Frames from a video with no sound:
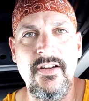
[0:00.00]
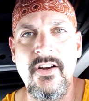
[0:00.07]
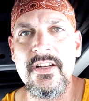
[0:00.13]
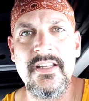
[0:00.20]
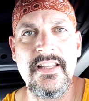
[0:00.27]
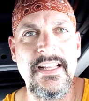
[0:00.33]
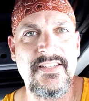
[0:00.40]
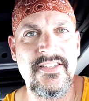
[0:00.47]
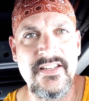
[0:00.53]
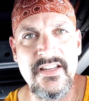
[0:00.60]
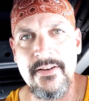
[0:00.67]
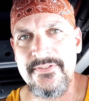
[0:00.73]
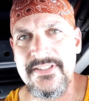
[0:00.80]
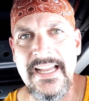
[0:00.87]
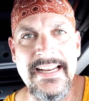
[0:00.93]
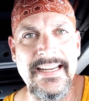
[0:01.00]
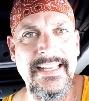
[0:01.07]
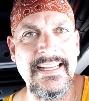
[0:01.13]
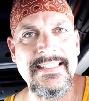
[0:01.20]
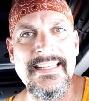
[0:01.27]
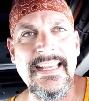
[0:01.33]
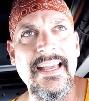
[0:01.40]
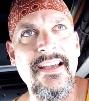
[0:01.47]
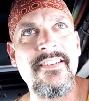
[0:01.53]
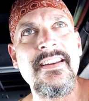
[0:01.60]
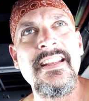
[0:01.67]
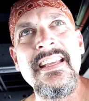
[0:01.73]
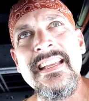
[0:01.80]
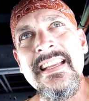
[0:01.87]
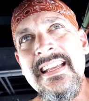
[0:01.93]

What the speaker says: all of that stuff, tightening it down.